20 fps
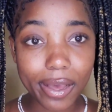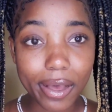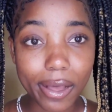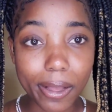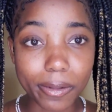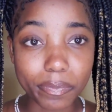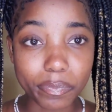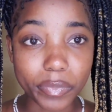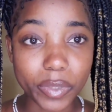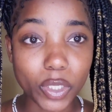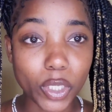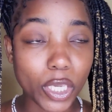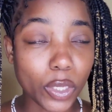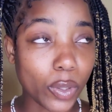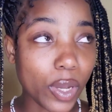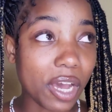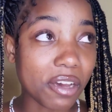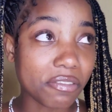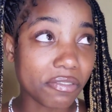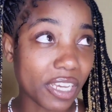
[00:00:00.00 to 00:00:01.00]
um, like you
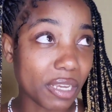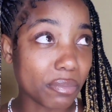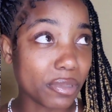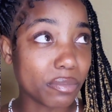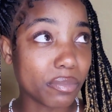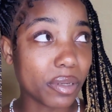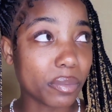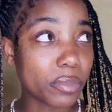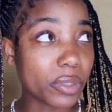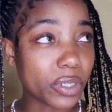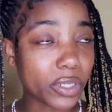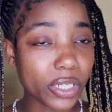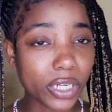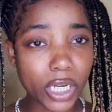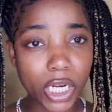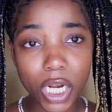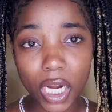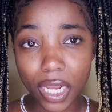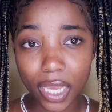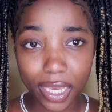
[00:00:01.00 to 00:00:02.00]
got family
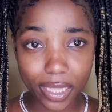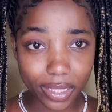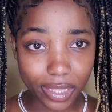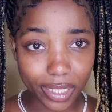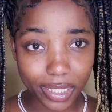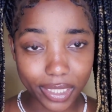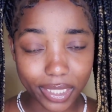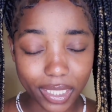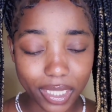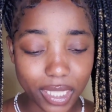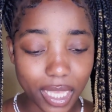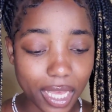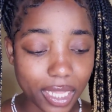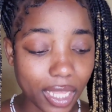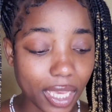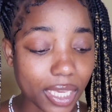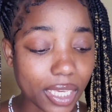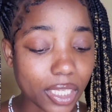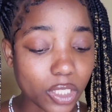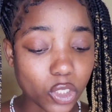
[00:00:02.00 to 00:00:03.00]
member and things like that,
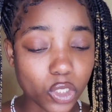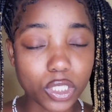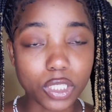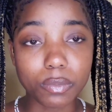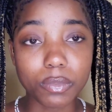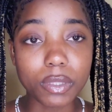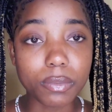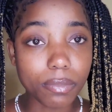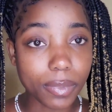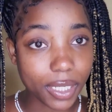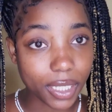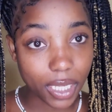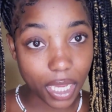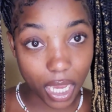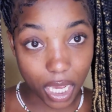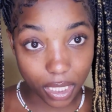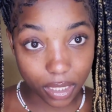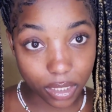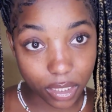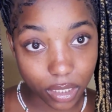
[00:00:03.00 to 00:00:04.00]
like trust me, money
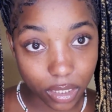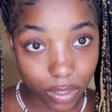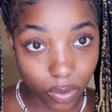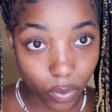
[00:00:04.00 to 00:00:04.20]
ends.